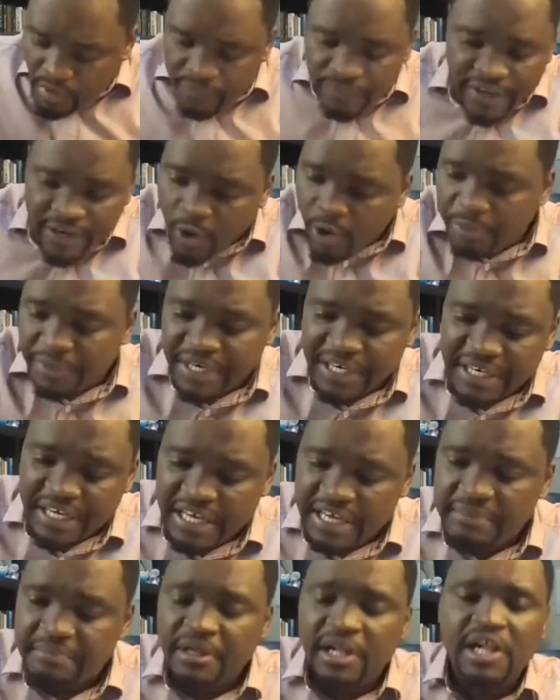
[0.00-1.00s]
They open an
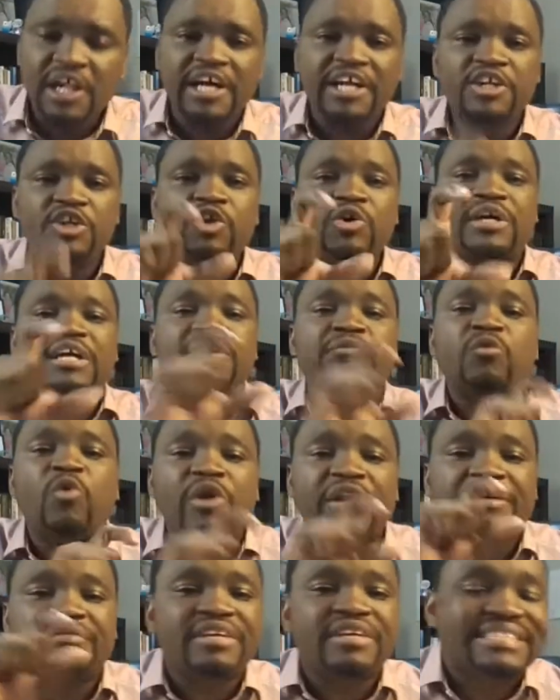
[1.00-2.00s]
email and look at
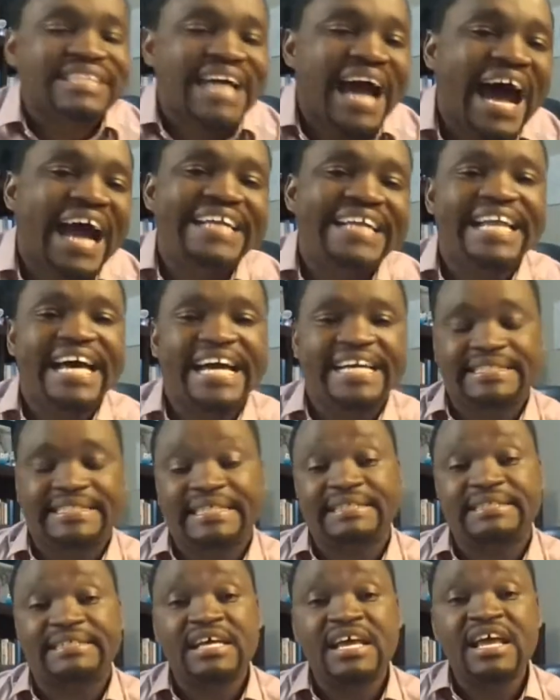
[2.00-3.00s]
whatever is
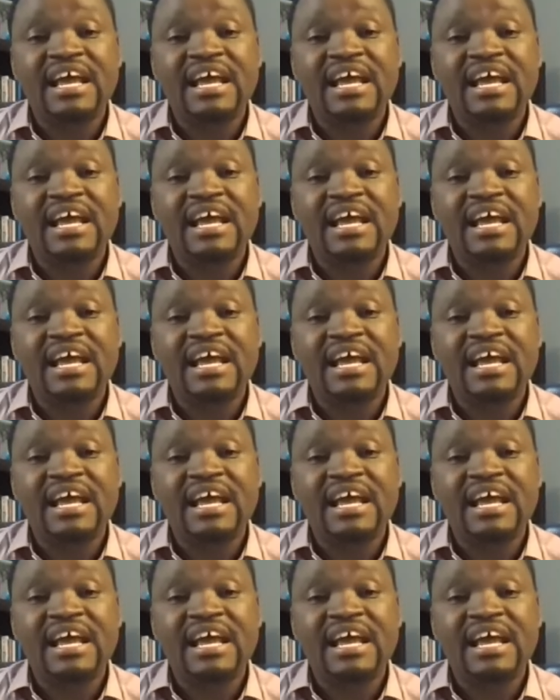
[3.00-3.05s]
highlighted